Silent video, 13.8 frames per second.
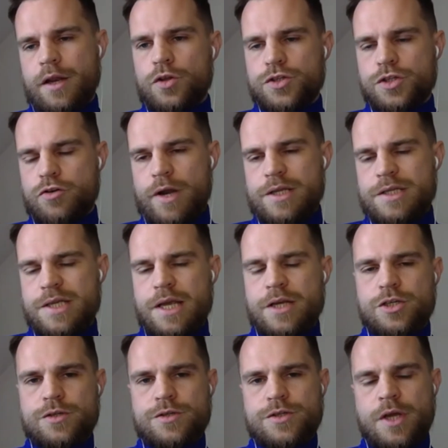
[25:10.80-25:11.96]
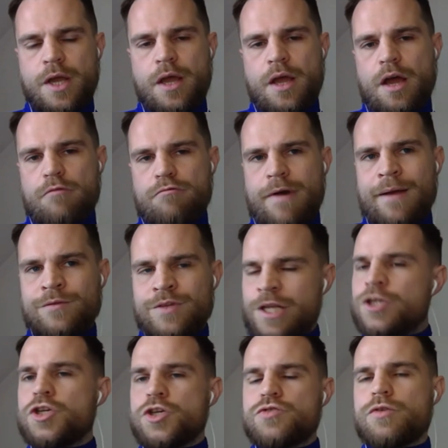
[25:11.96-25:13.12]
lots of great sessions around
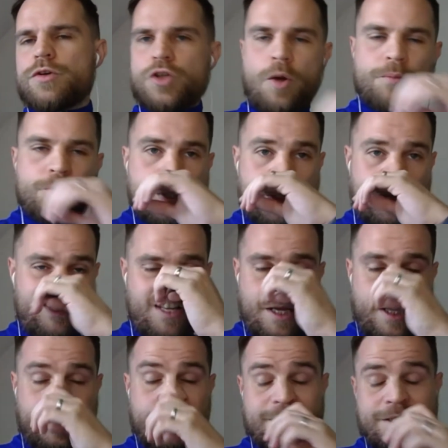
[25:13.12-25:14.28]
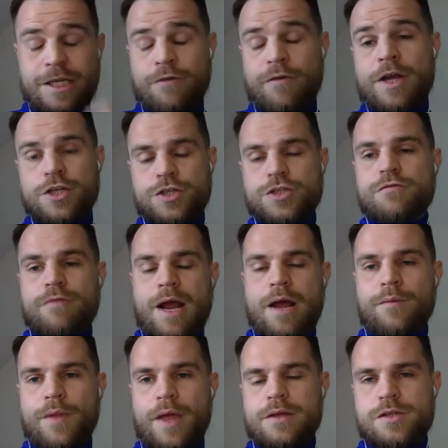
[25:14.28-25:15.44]
end user adoption and considerations
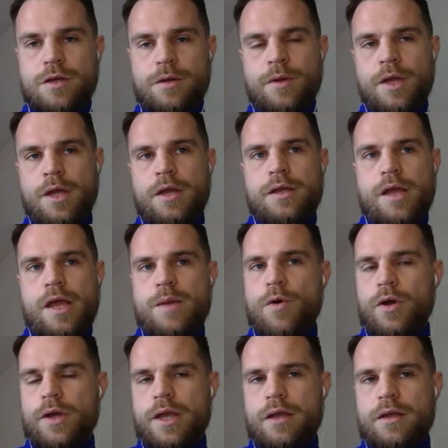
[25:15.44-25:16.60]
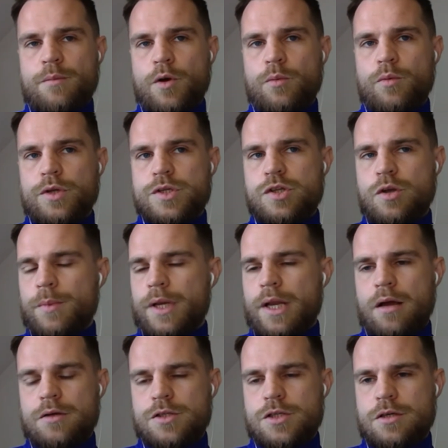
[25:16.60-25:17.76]
around that. So yeah, you might want to stop me
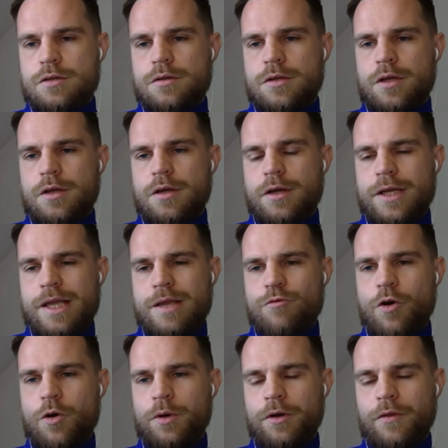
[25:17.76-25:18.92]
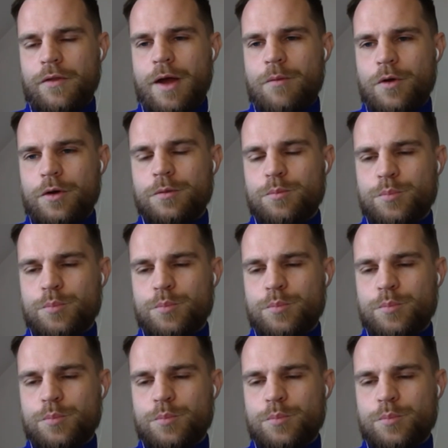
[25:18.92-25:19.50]
now because I can keep rolling on that one.